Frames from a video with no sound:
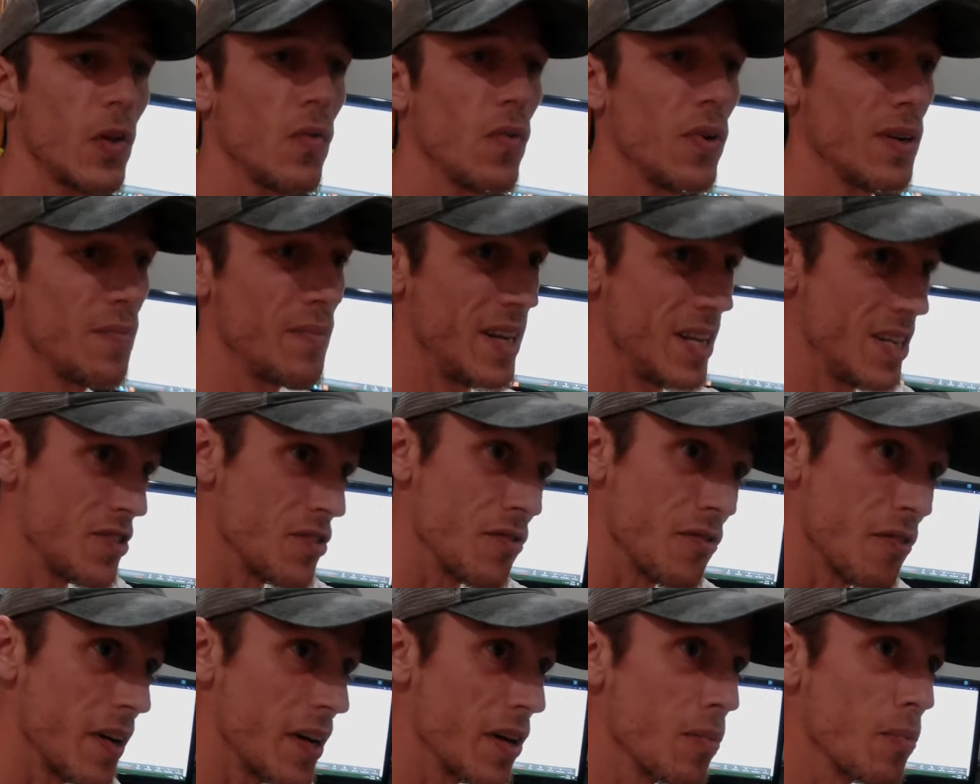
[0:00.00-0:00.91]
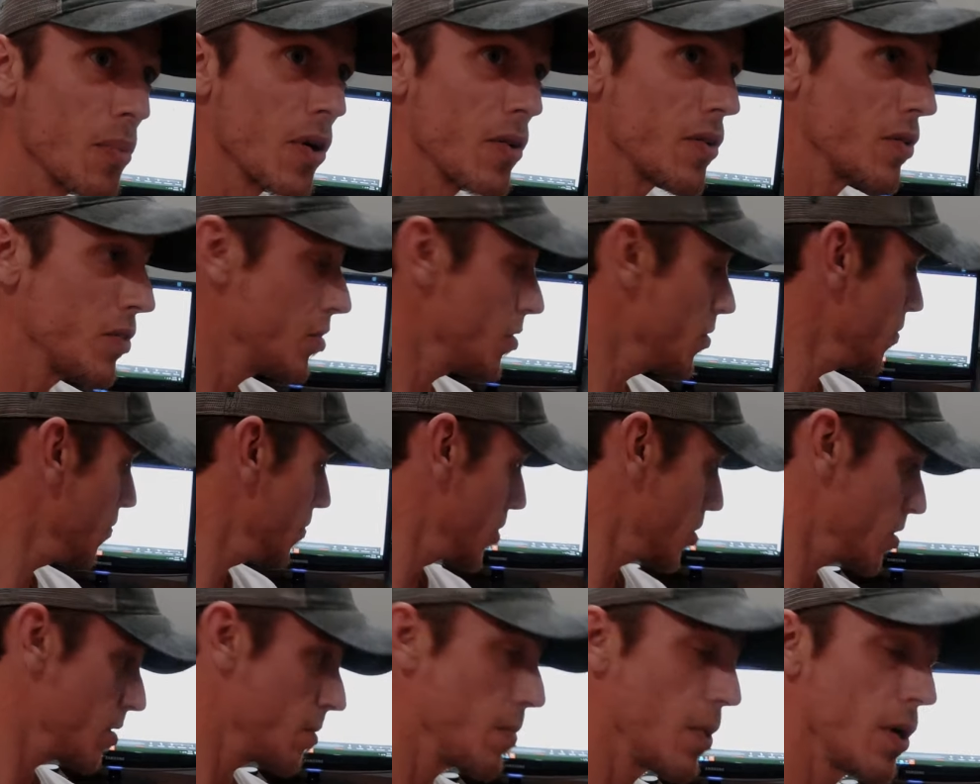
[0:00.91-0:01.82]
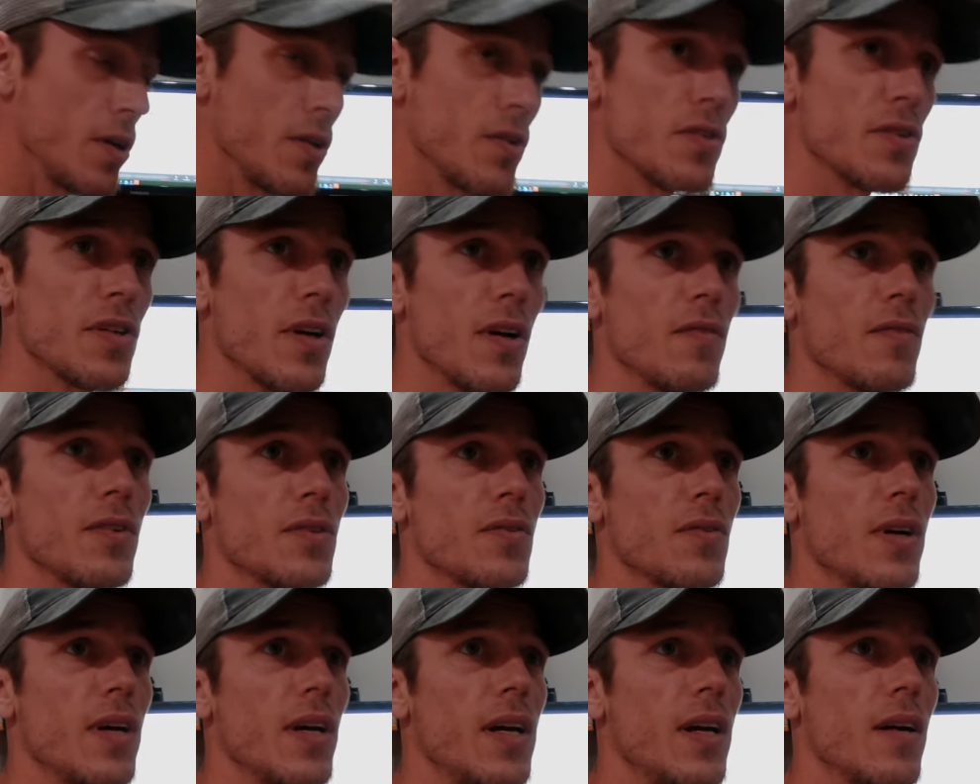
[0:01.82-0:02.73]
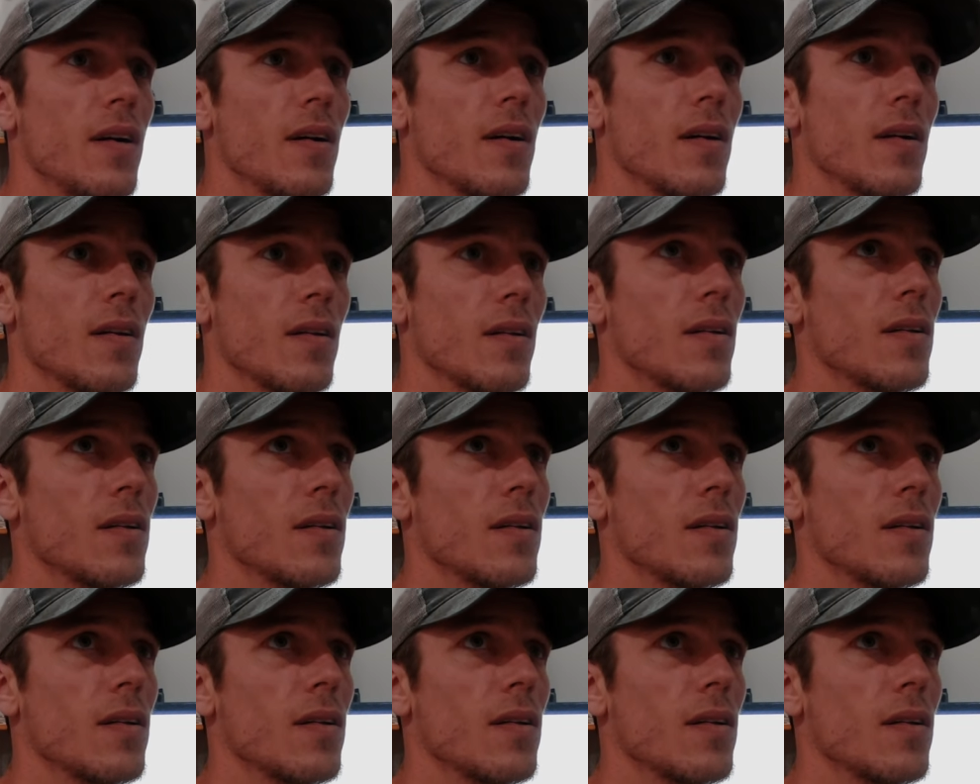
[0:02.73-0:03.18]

What I mean is your finger broken, dude? Push the button yourself. It's right here.